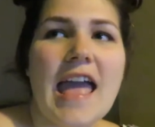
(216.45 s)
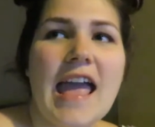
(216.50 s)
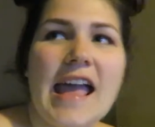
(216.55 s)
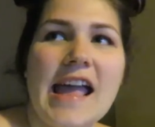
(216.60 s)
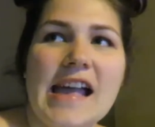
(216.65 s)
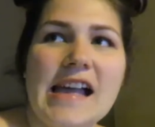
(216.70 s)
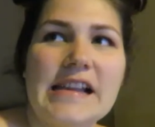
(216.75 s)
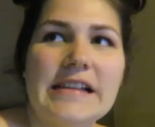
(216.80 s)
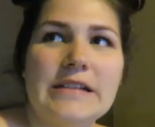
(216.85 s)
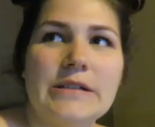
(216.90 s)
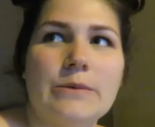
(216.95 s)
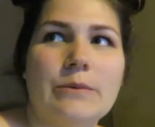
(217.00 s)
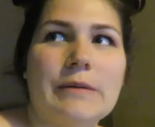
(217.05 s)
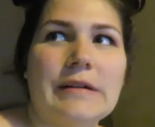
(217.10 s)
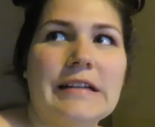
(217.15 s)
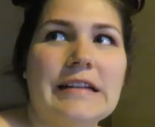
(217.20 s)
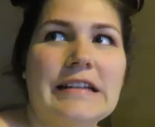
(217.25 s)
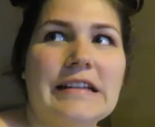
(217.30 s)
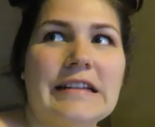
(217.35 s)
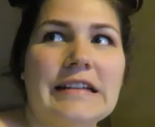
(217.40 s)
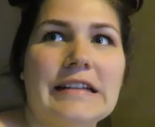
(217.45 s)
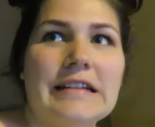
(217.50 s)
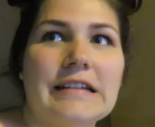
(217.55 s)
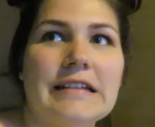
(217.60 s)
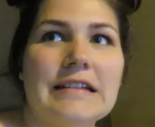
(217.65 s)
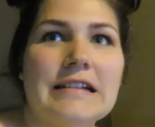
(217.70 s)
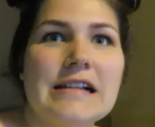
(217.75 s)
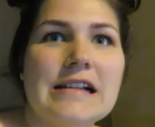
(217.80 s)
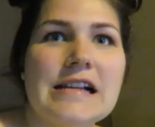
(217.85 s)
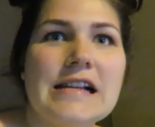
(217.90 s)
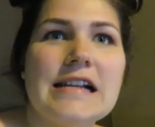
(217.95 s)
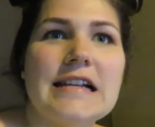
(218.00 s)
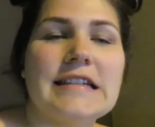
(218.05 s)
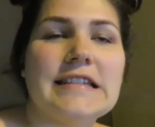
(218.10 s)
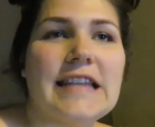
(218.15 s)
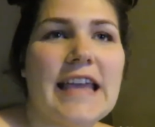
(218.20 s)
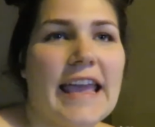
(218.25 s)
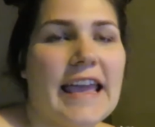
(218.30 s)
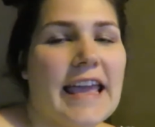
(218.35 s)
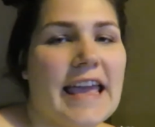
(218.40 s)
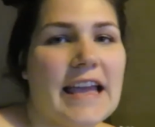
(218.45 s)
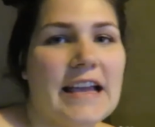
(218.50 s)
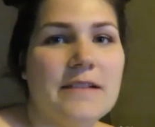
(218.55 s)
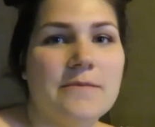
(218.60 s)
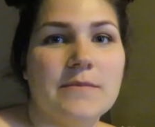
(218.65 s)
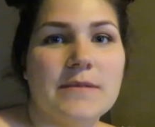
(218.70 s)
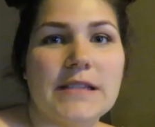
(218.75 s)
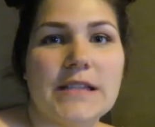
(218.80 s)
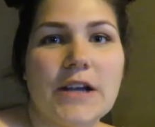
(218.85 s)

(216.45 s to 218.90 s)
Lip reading: and will take him.